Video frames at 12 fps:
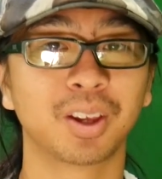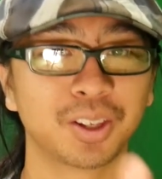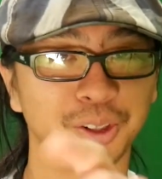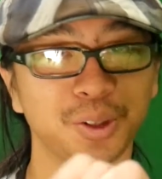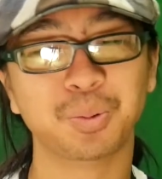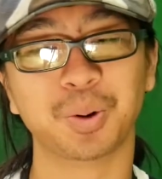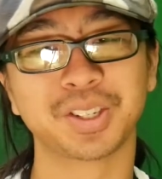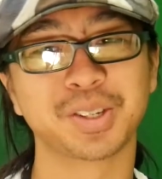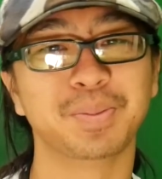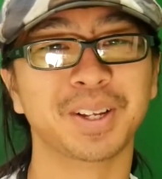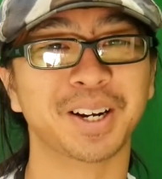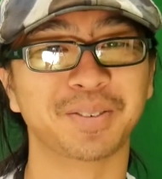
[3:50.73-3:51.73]
you want to
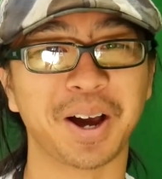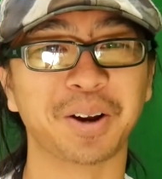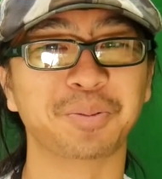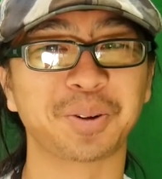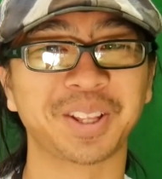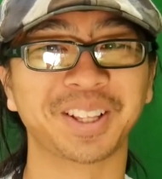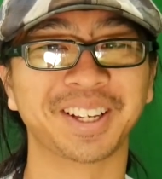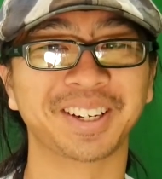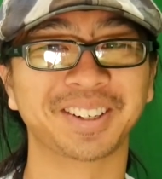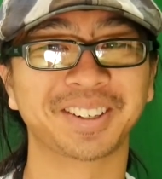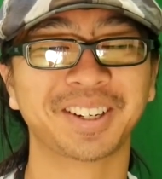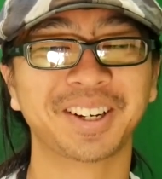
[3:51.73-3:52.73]
play around with it
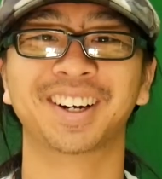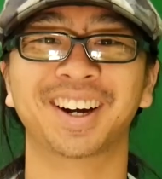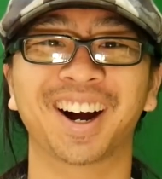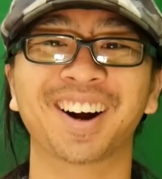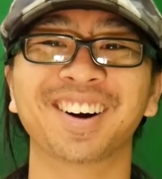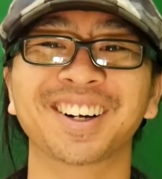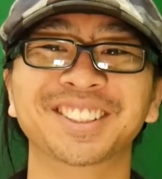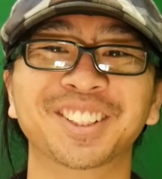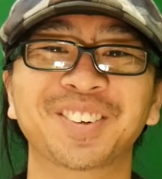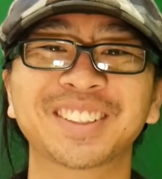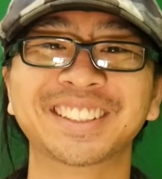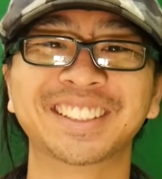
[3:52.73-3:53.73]
later. Alright, so
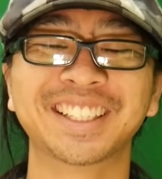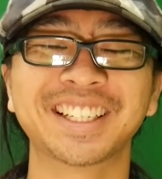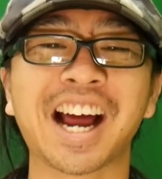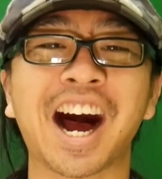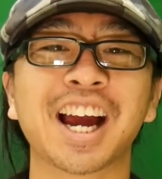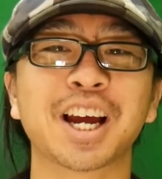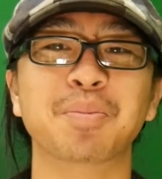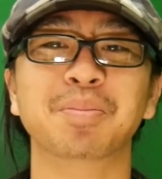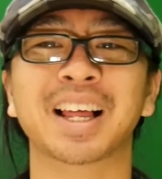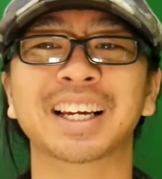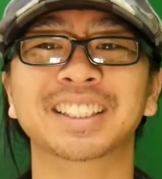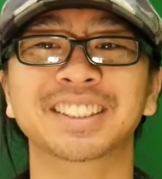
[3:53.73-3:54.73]
once again, I am
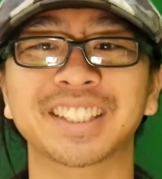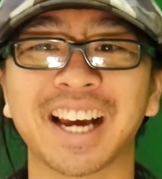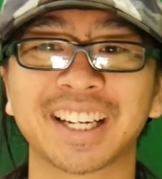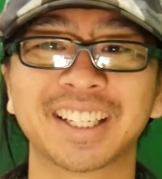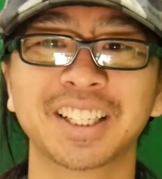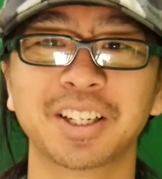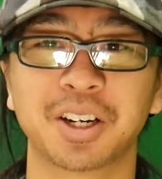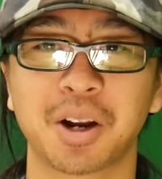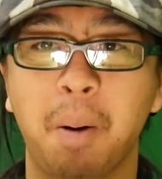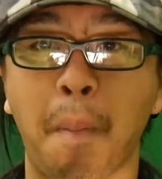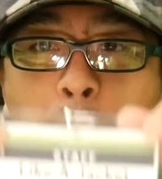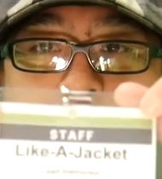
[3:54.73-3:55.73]
Like a Jacket.
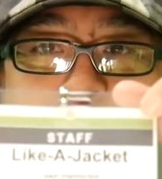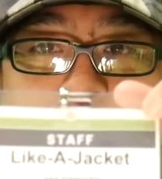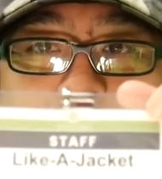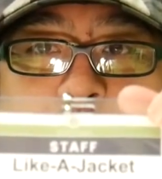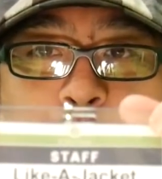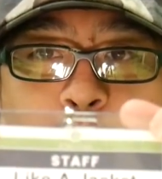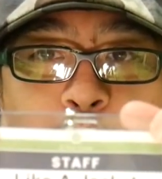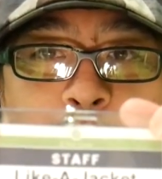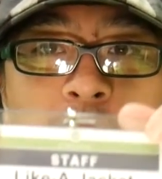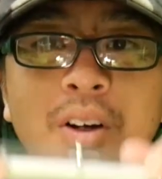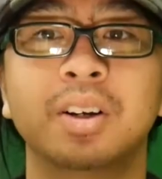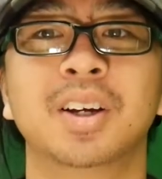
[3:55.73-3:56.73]

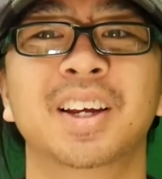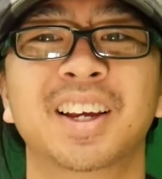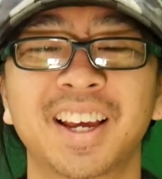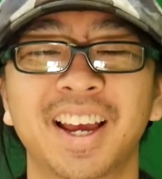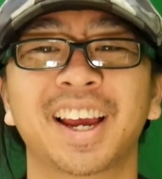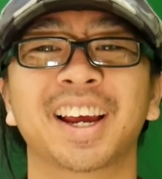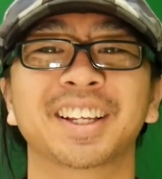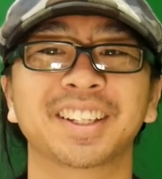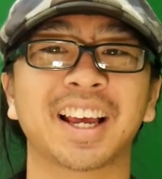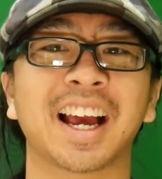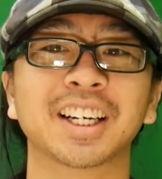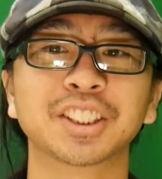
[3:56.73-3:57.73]
Boom. And
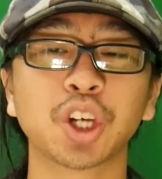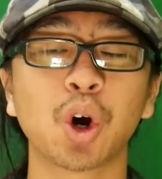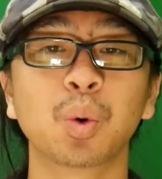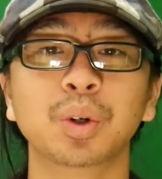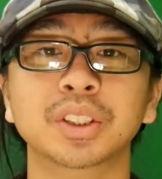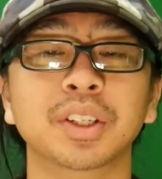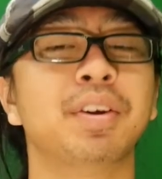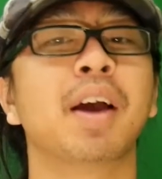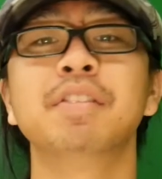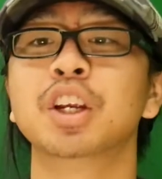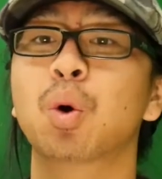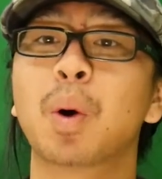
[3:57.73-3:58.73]
as always, if you
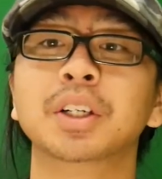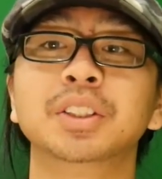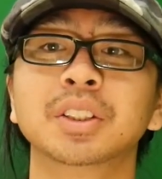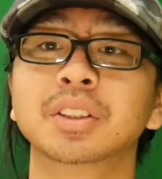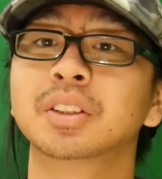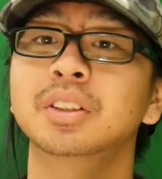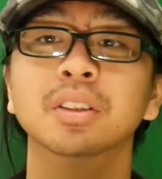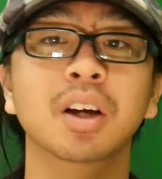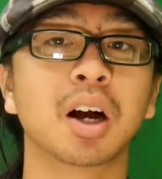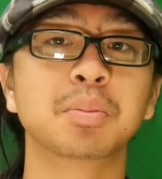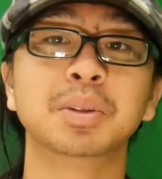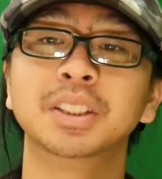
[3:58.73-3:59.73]
have any questions,
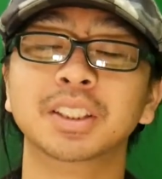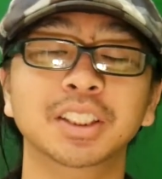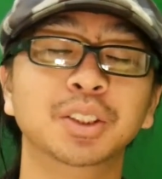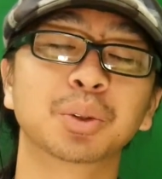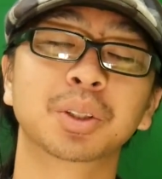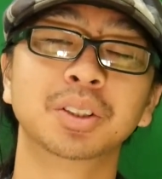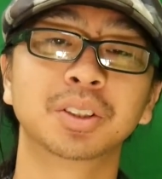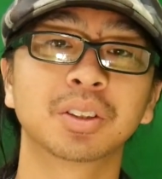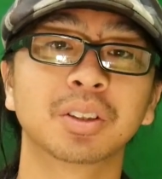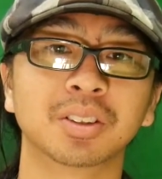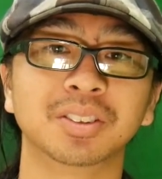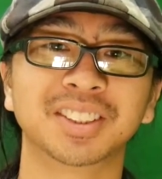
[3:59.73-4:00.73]
comments, needs, or
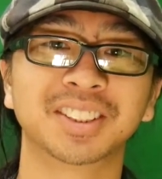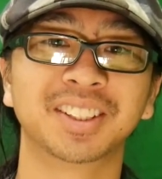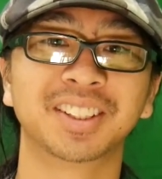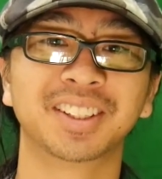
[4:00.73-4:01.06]
concerns,